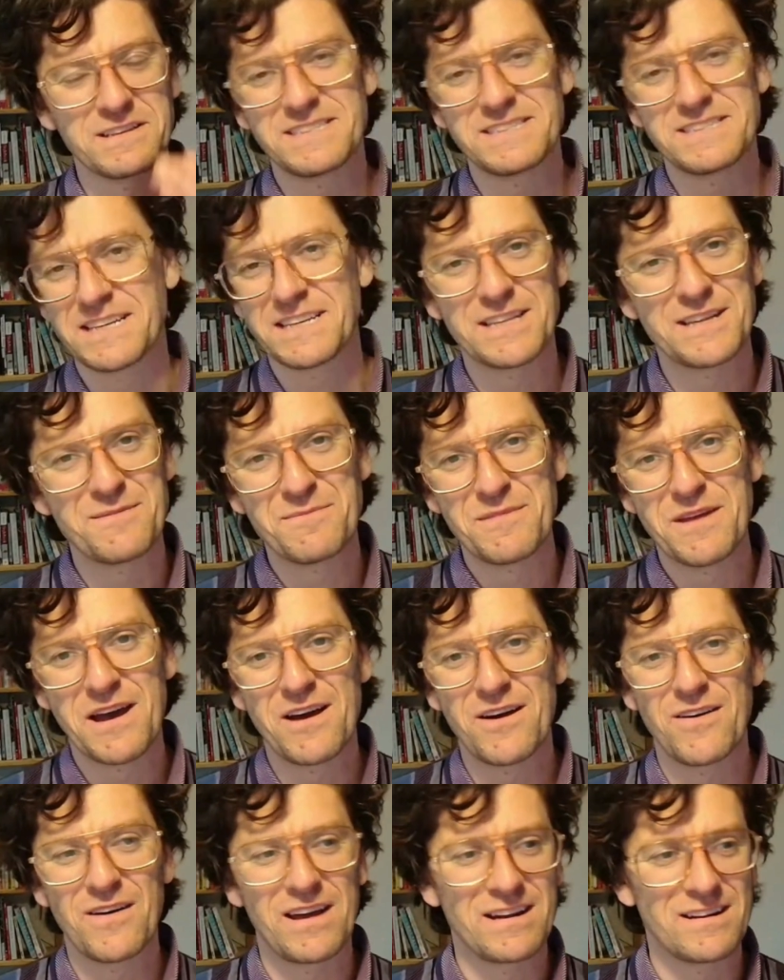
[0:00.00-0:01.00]
seen them.
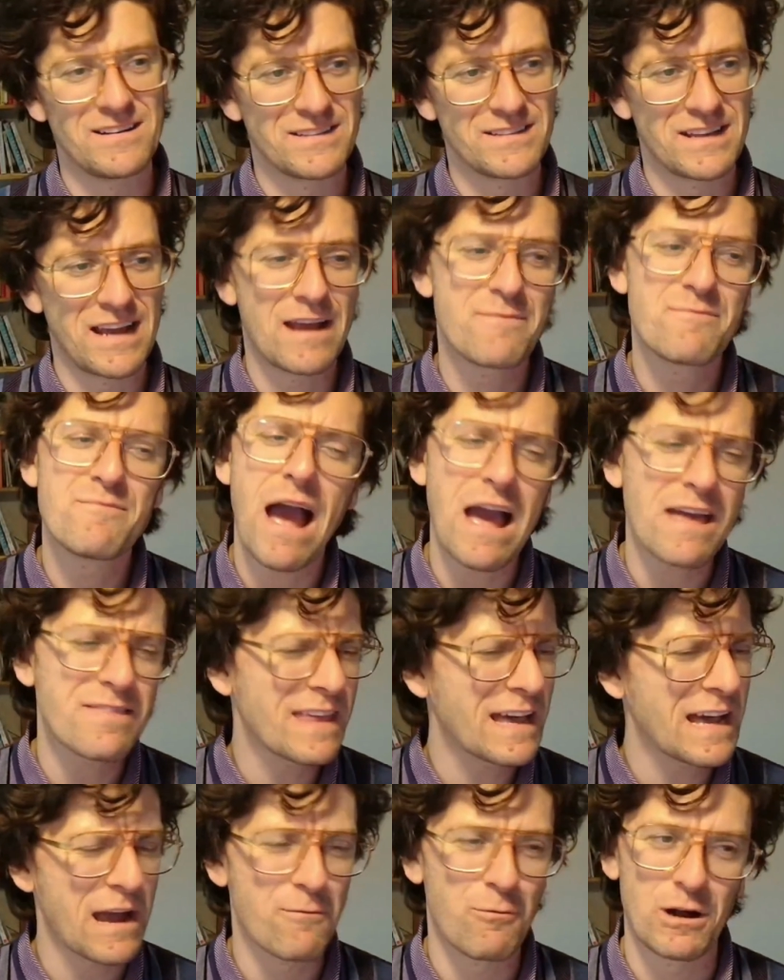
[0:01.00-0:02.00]
No, I don't. I
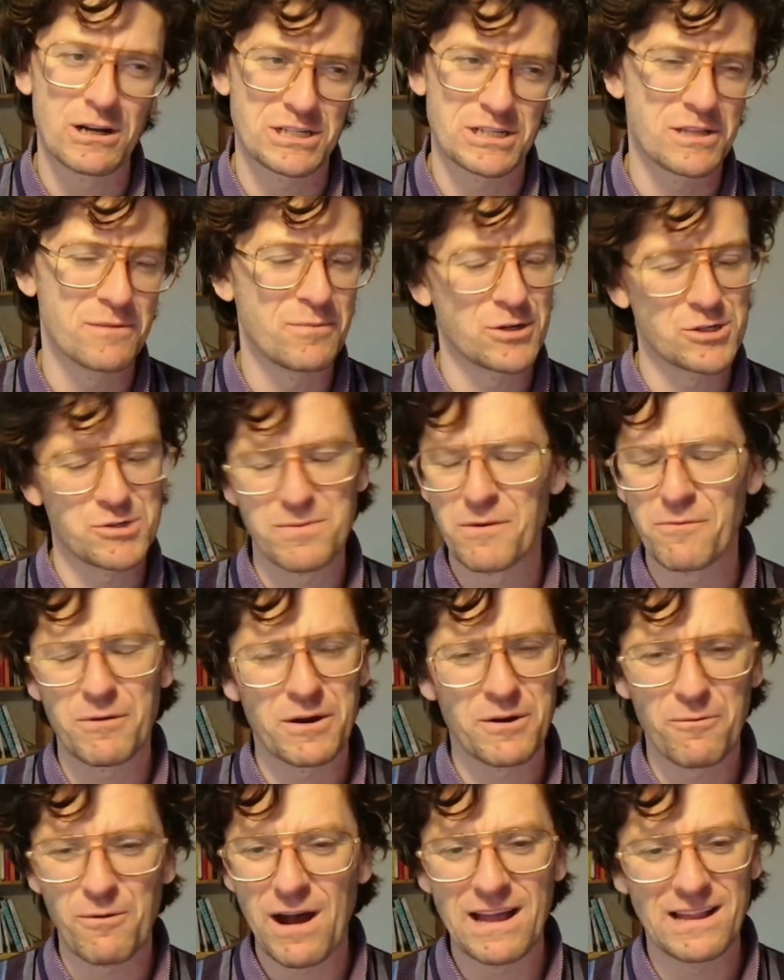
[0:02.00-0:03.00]
think I watched the Bushman
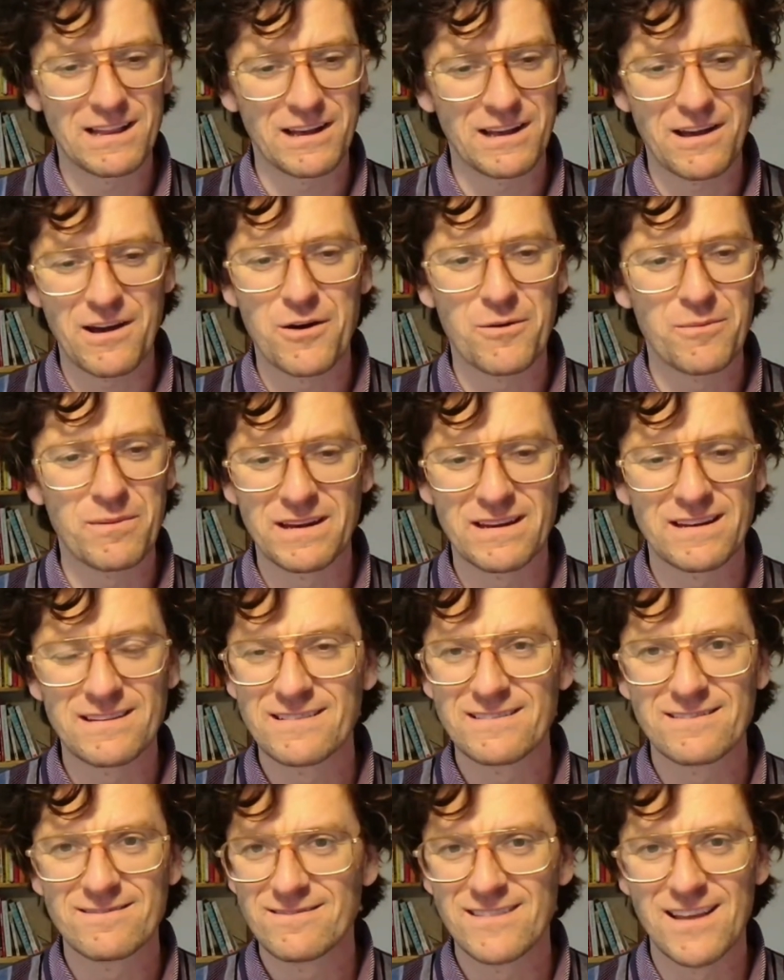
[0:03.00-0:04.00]
one a while ago, but
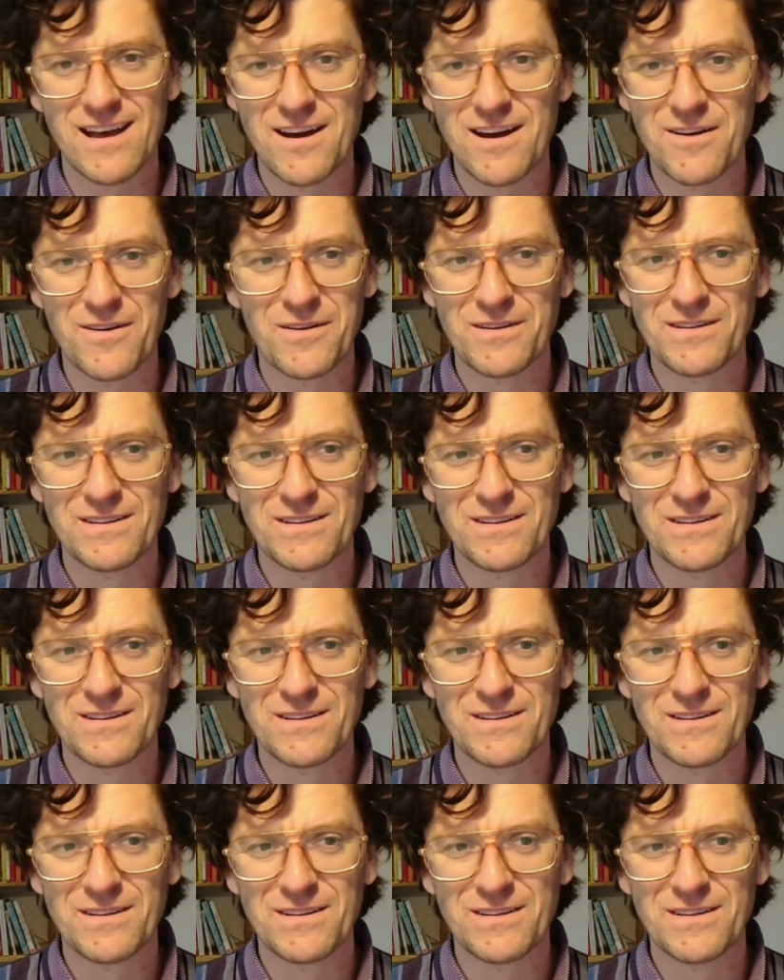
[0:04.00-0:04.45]
no.